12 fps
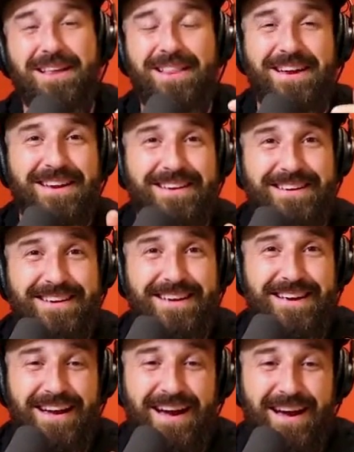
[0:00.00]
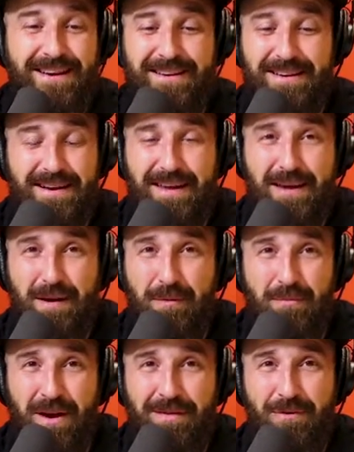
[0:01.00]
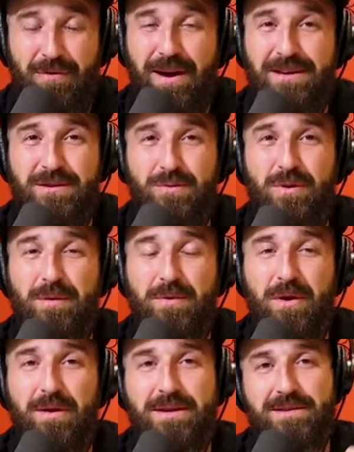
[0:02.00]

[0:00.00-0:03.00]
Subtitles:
like I get a private ride to where I'm going.